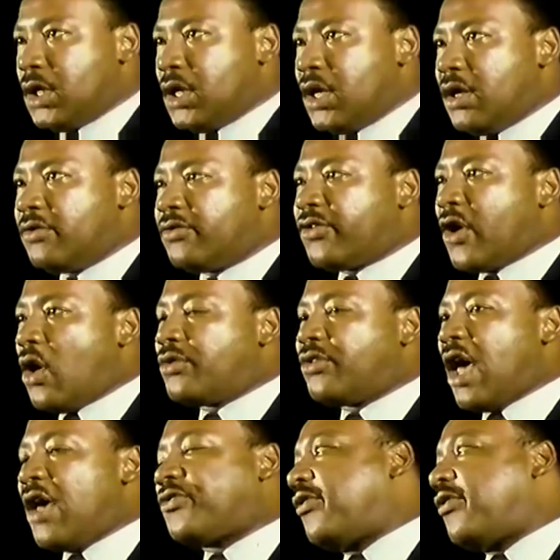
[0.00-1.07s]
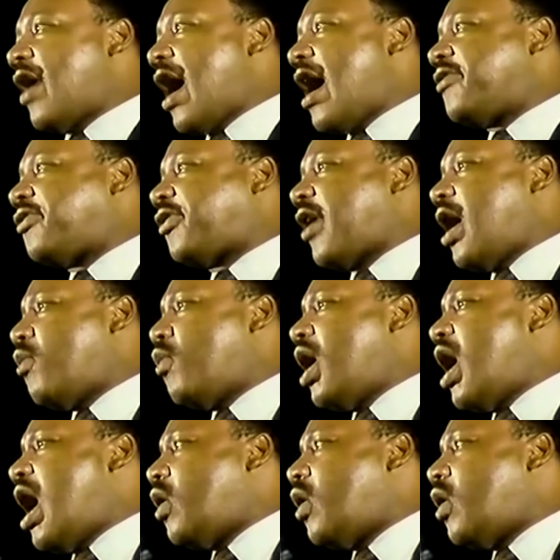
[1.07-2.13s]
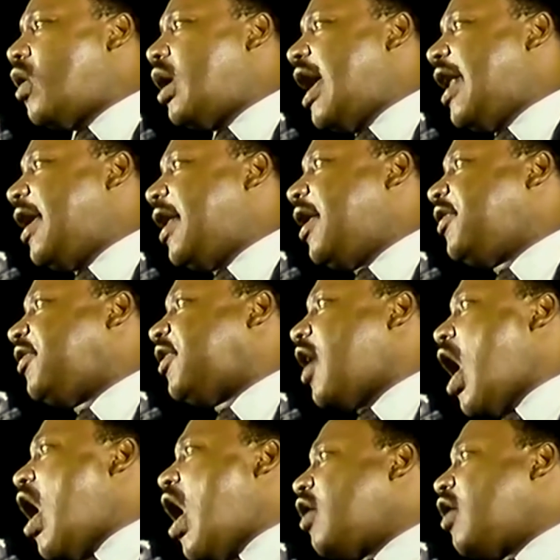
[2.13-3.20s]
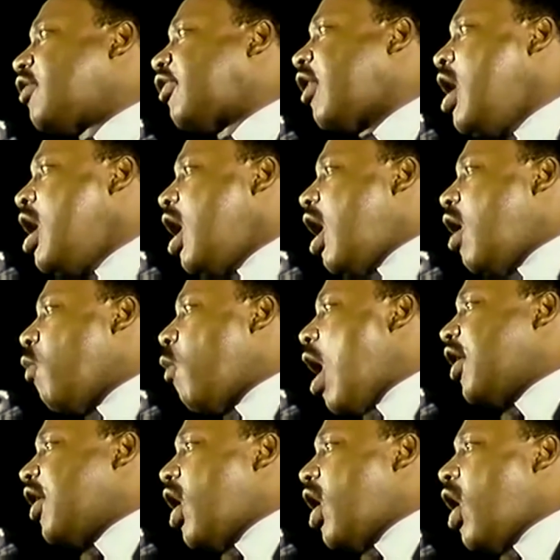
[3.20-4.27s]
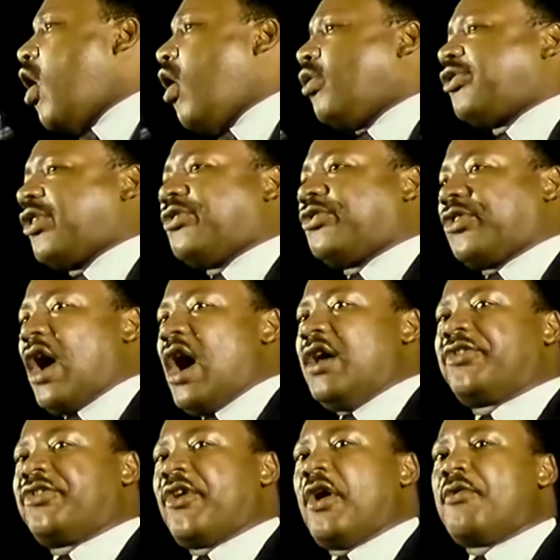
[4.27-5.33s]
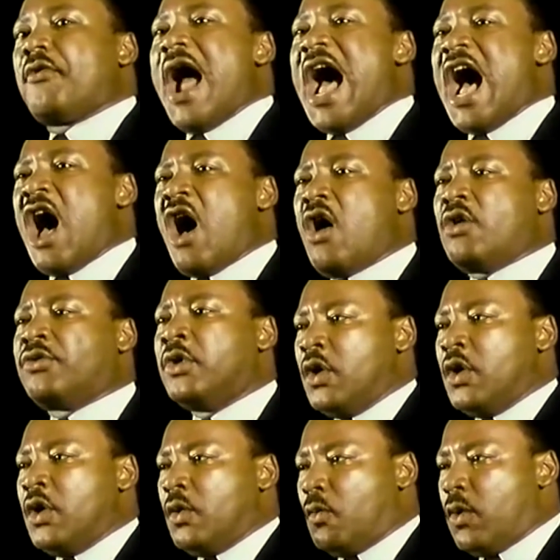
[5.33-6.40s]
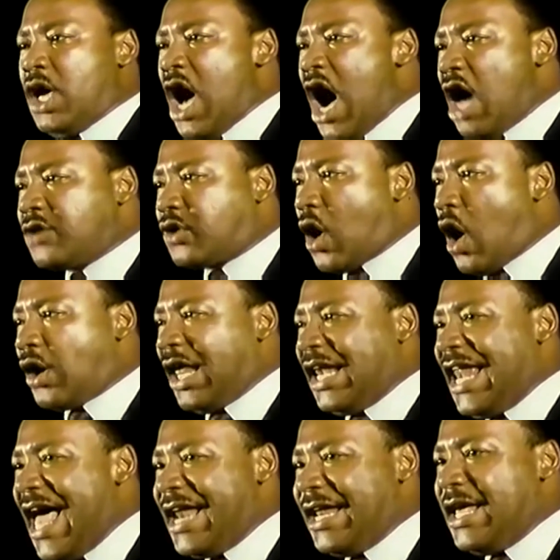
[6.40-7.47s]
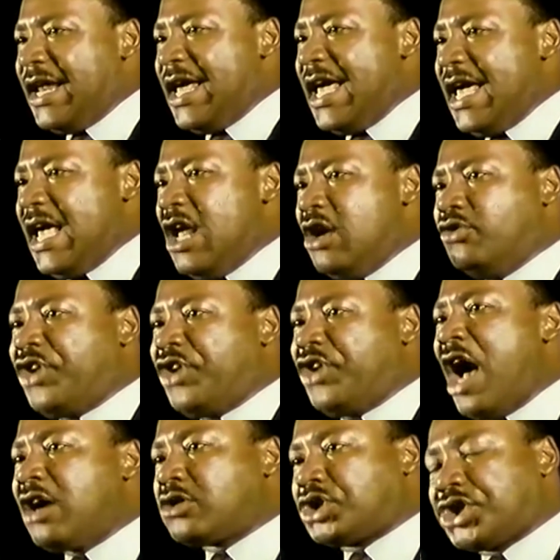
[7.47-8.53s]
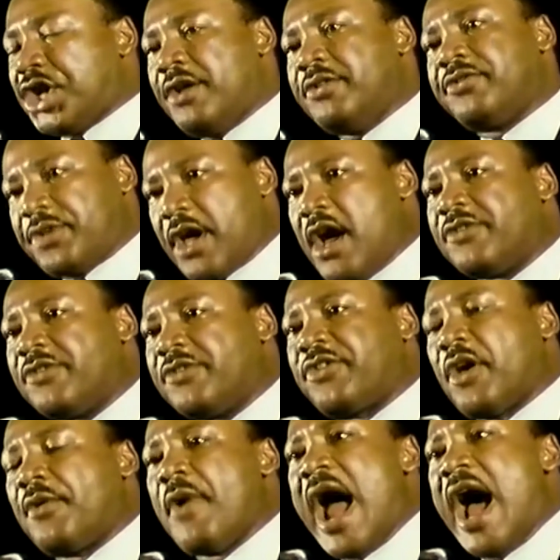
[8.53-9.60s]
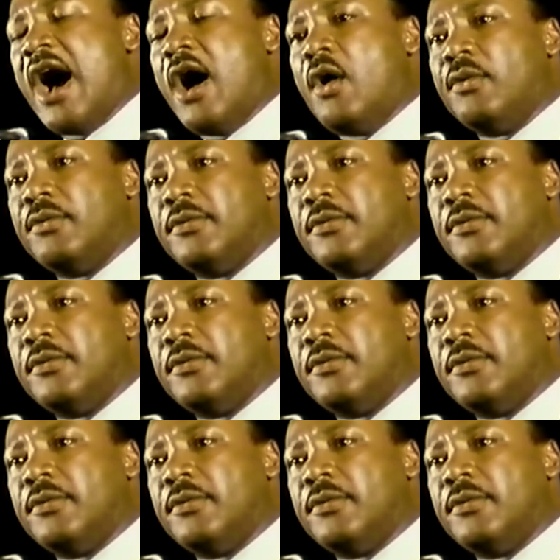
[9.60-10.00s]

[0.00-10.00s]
And so just as I say we aren't going to let any dogs or water hoses turn us around, we aren't going to let any injunction turn us around.